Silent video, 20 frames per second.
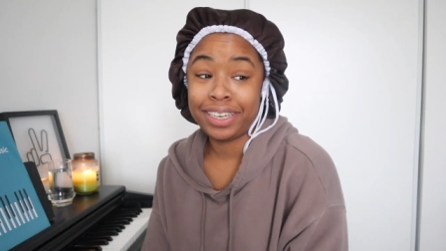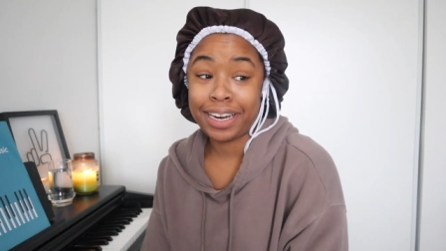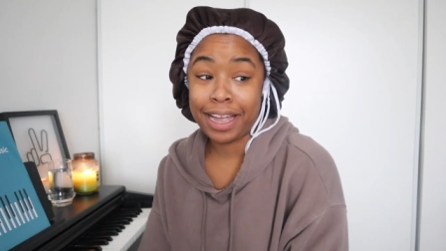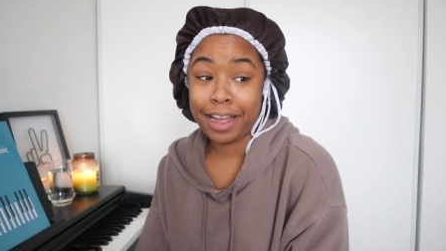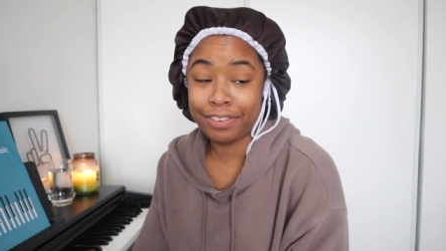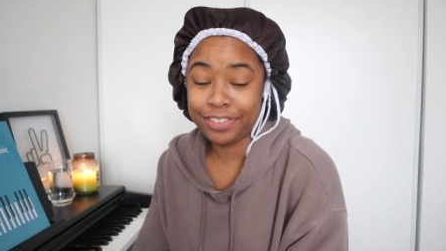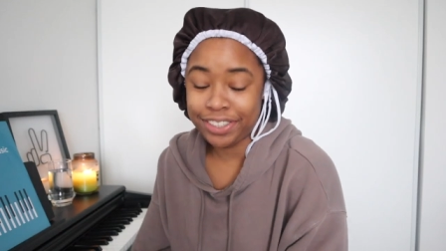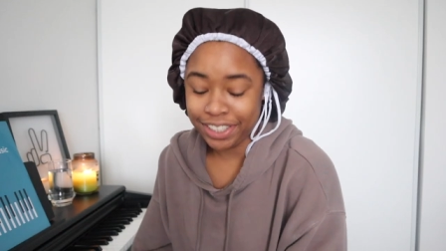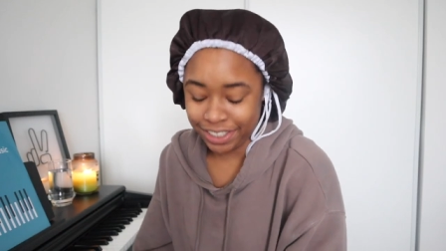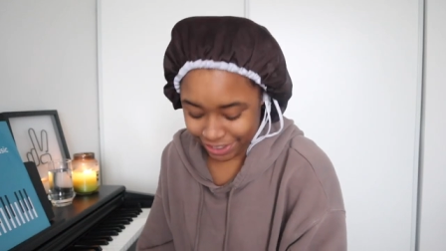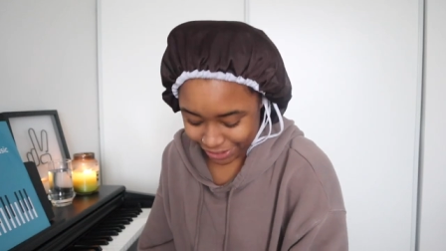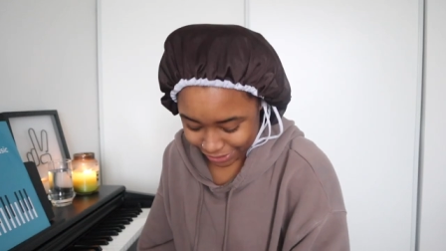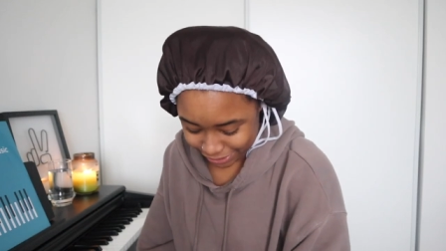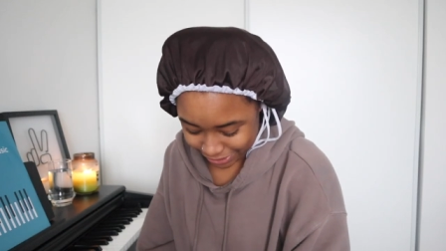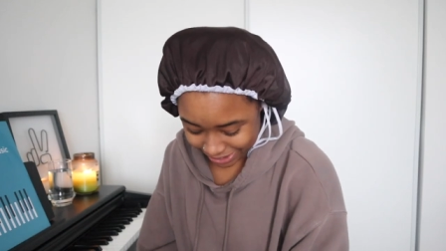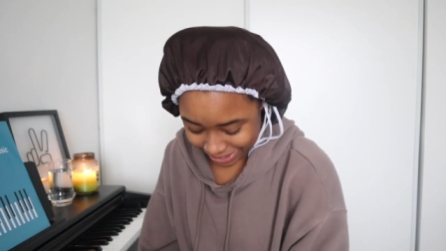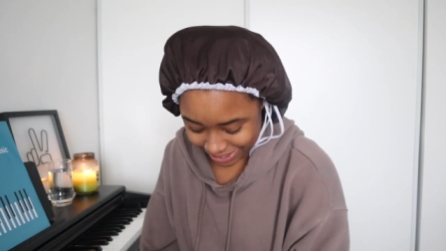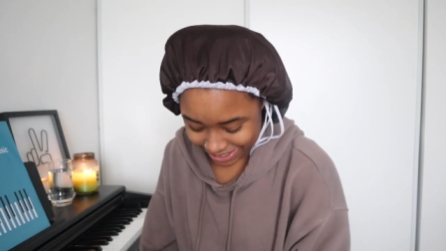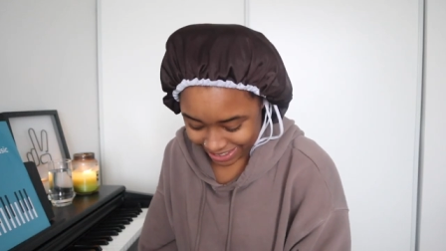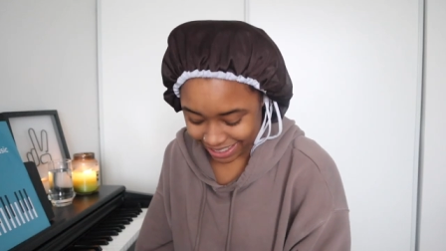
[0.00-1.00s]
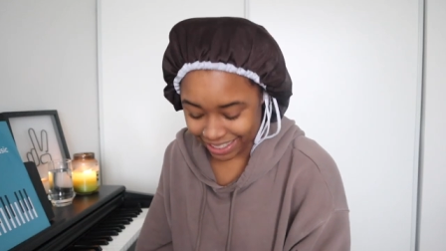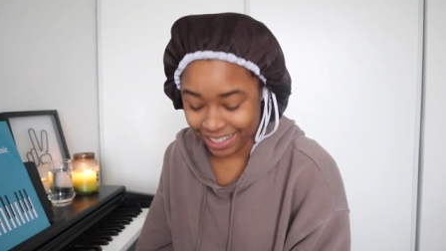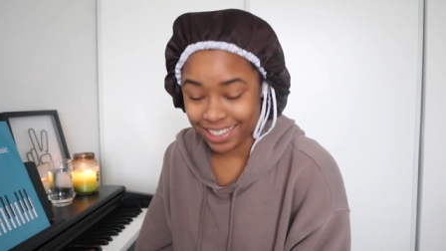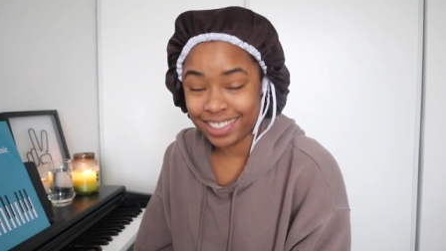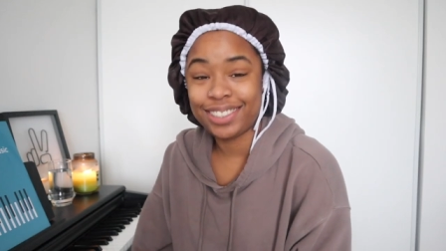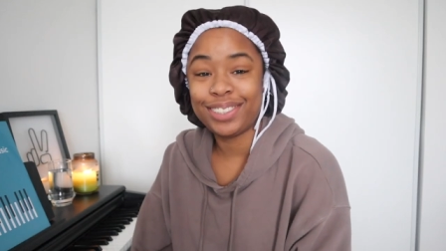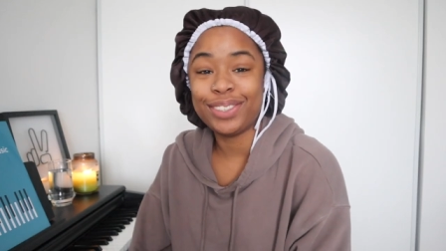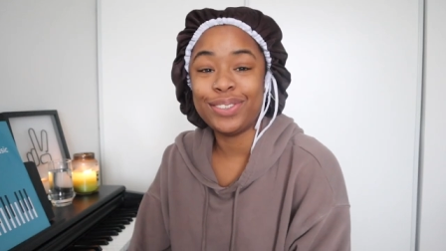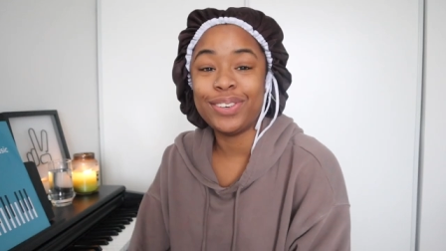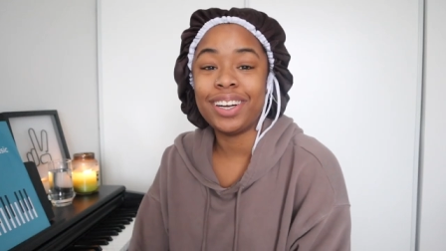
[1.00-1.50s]
good afternoon. It's
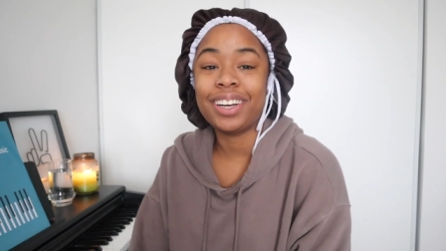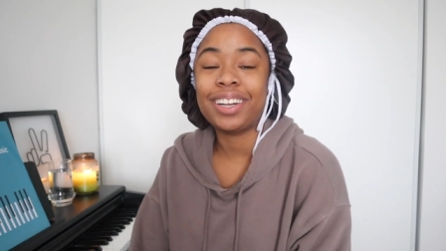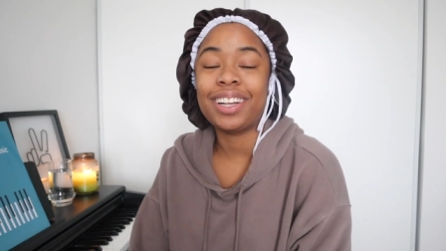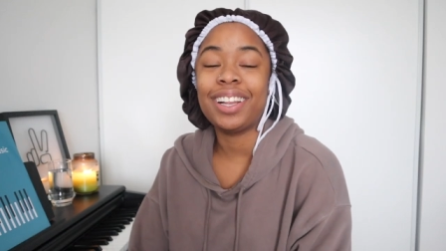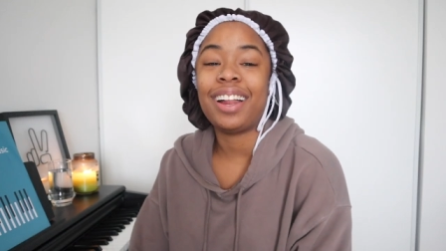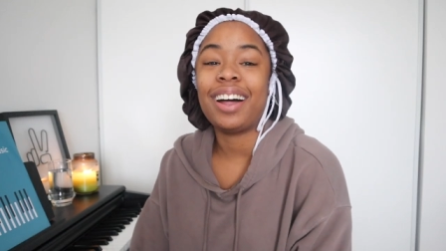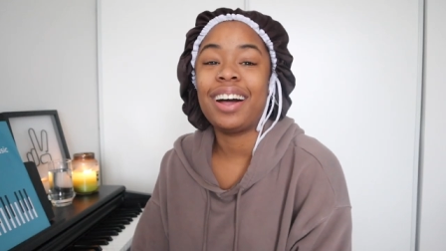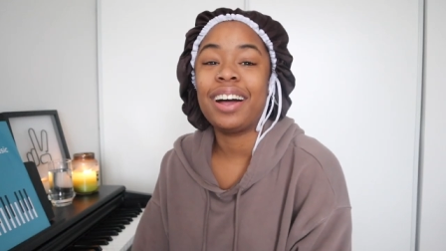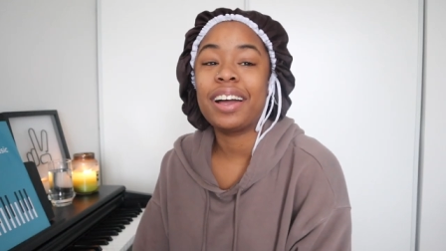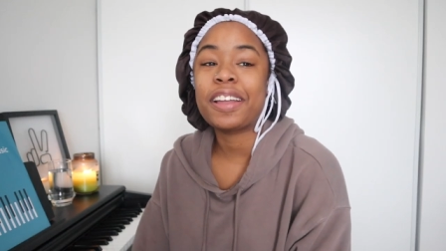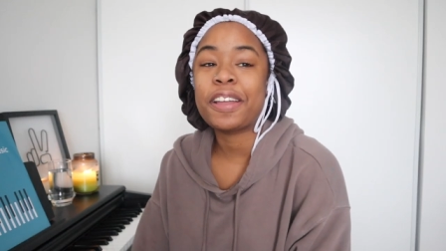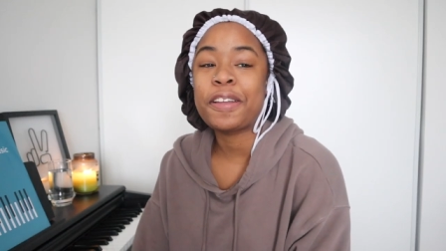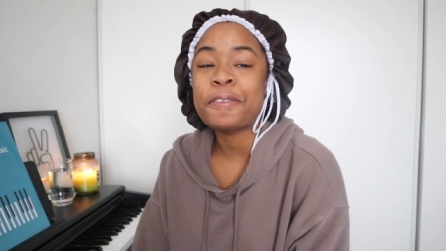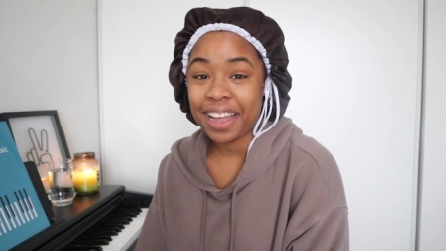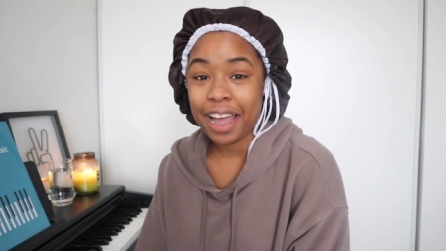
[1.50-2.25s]
like two o'clock.